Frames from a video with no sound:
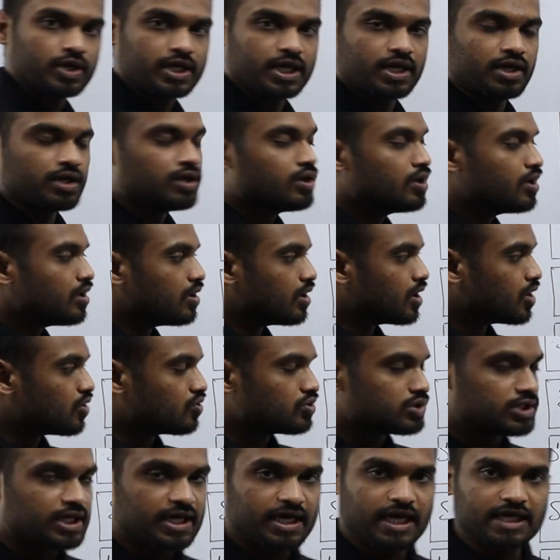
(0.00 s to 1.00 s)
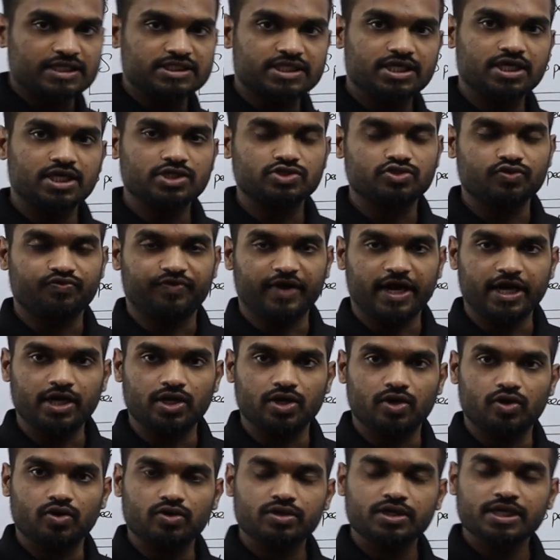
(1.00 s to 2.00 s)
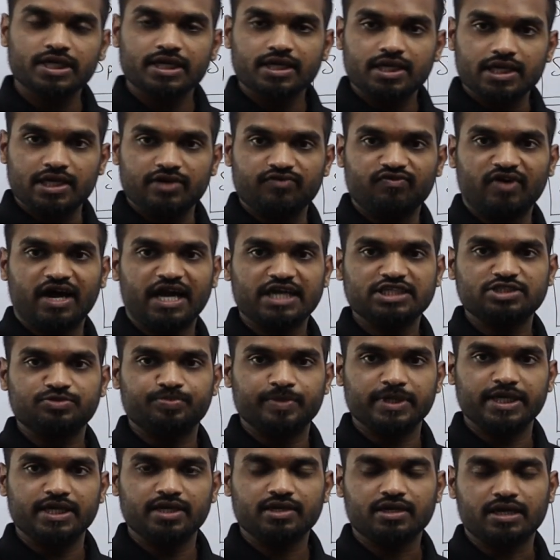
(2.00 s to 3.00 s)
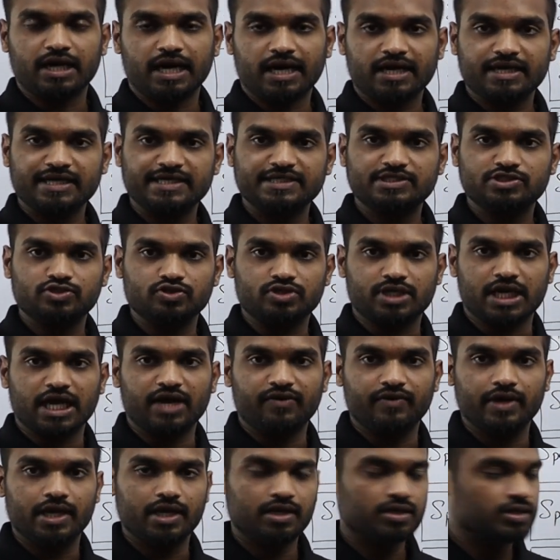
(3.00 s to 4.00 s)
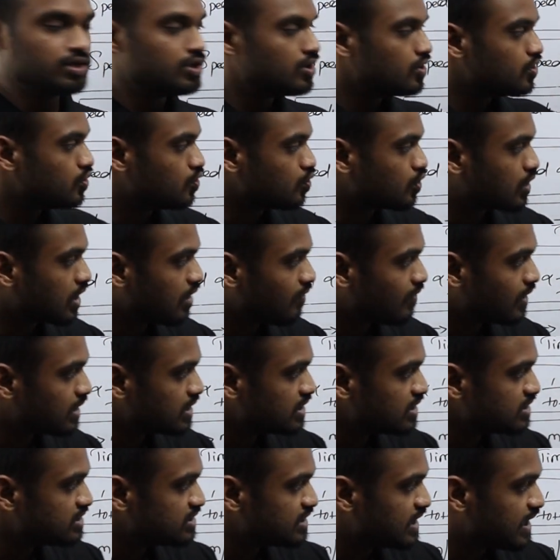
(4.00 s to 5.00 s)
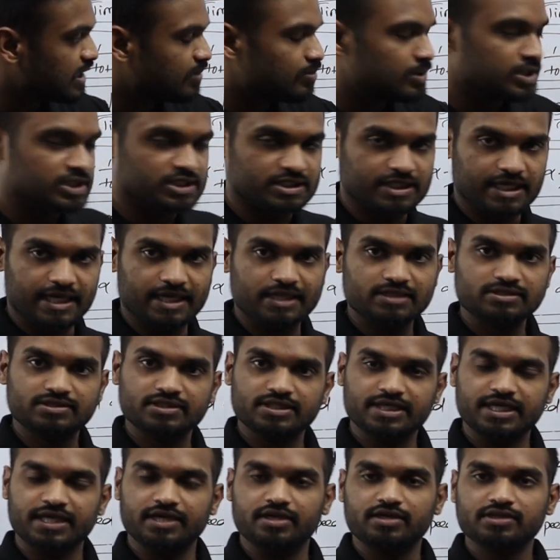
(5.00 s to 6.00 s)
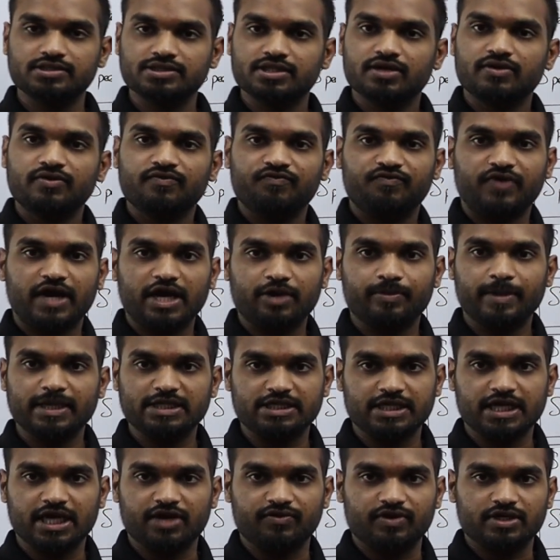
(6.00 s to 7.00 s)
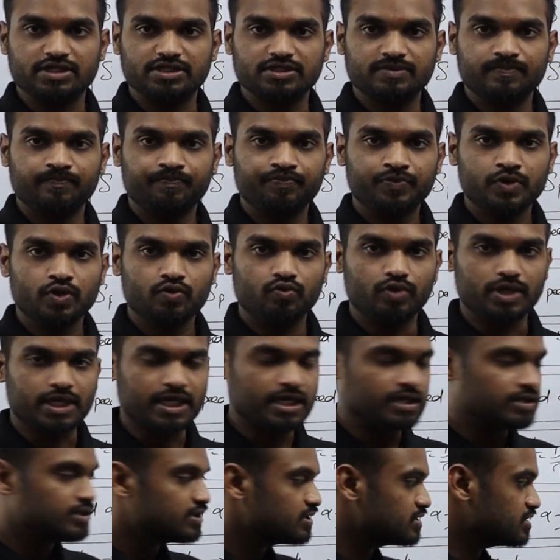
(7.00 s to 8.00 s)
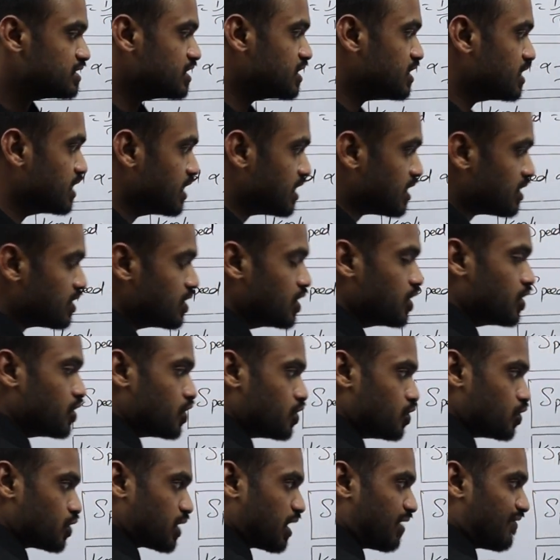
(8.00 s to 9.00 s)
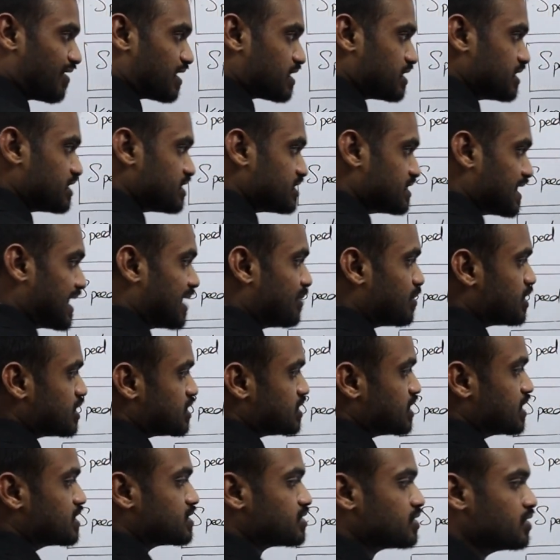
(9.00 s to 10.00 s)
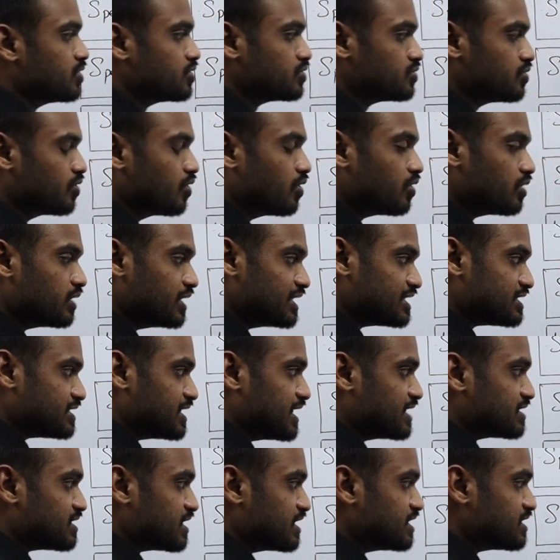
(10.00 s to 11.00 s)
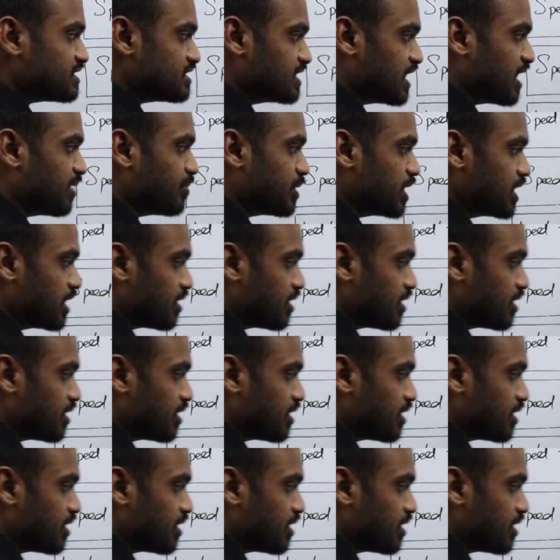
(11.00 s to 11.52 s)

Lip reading: Okay, now they are asking us to find out in what speed car needs to travel to cover this same distance in 5 by 3 hours. Okay, see here, to cover this same distance. So distance is same